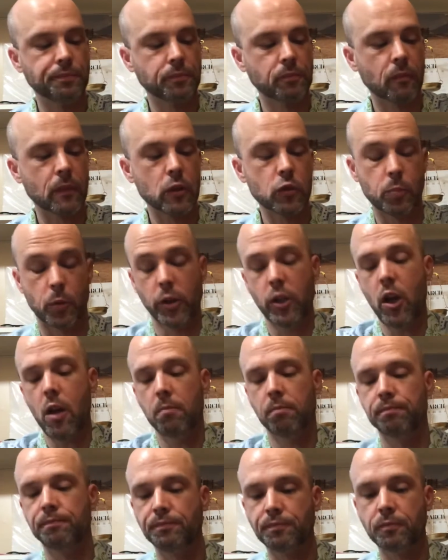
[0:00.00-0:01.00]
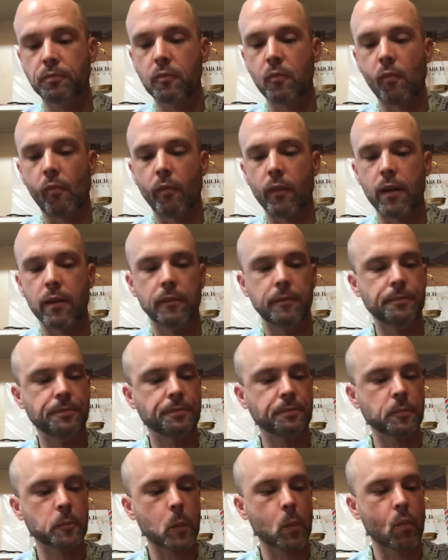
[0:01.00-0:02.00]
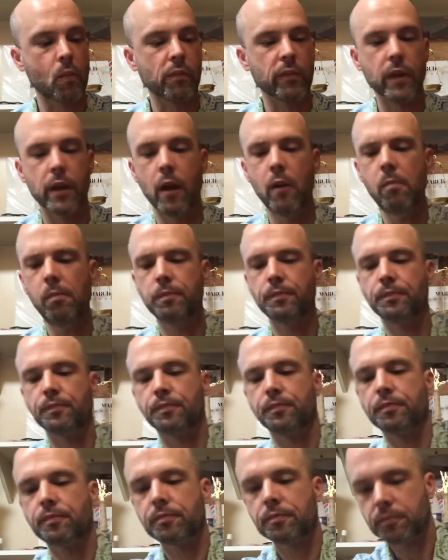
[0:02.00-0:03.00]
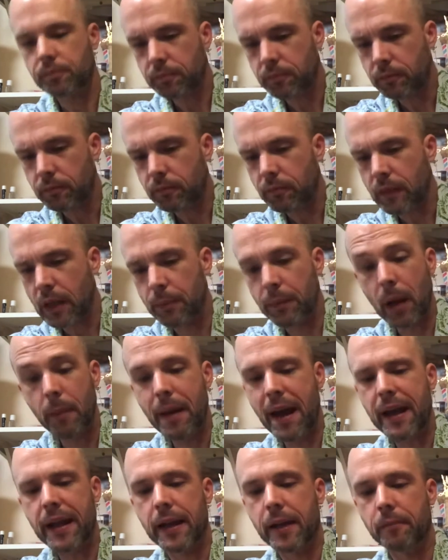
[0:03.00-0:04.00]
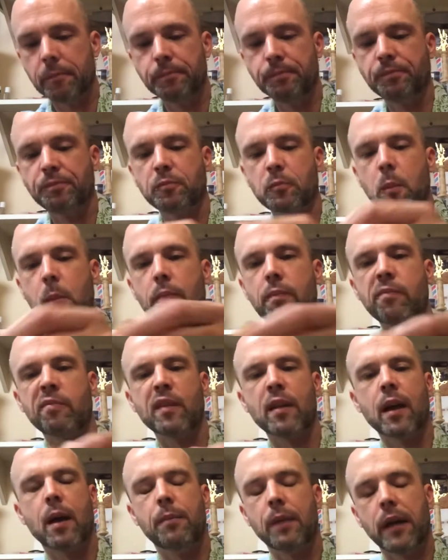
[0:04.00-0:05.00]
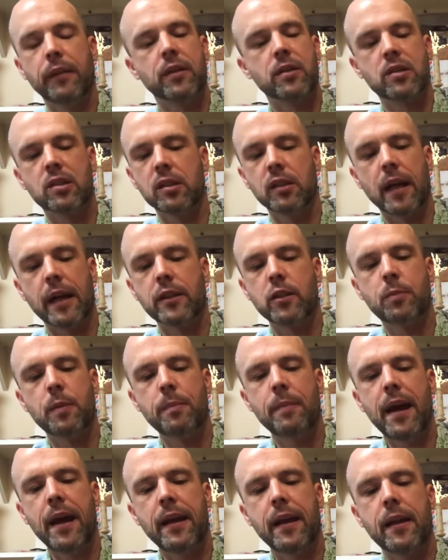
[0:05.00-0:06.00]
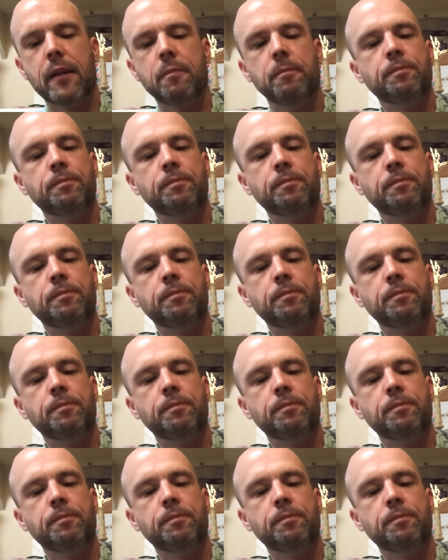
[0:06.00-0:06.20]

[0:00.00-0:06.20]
It's pretty good. You know, I'm not mad at it. I'm not the slightest bit mad at it.